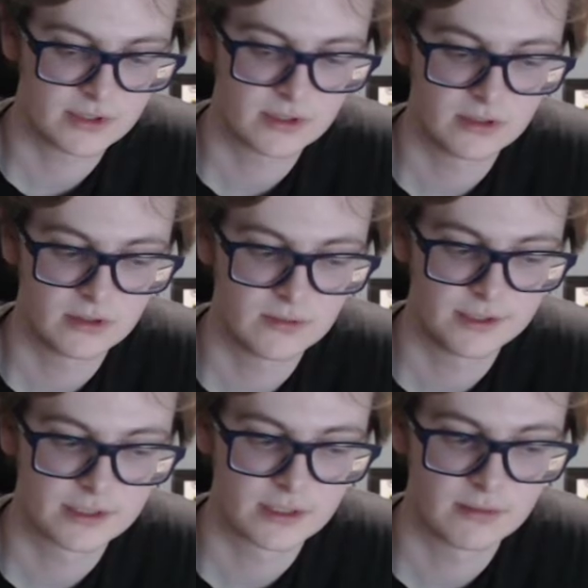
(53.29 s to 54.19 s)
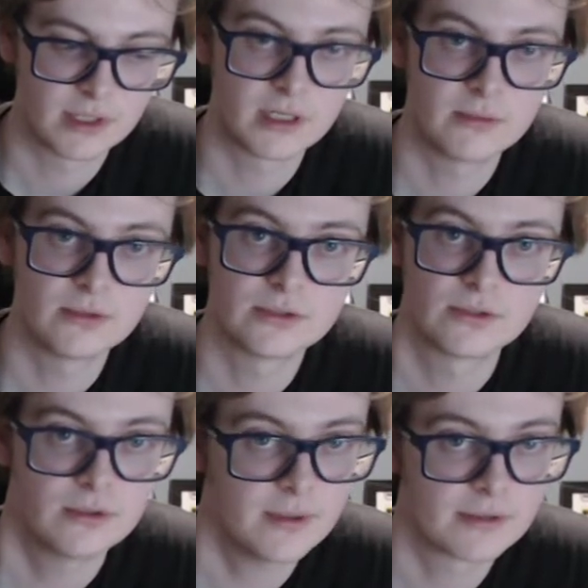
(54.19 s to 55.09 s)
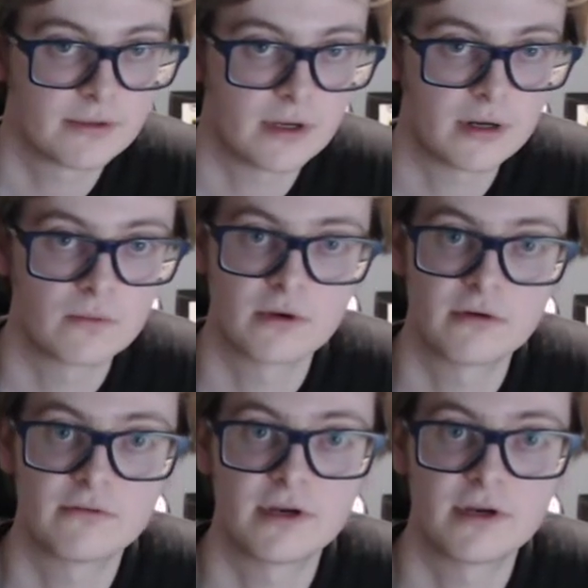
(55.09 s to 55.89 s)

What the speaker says: this cube is comparable to 3x3 hardware,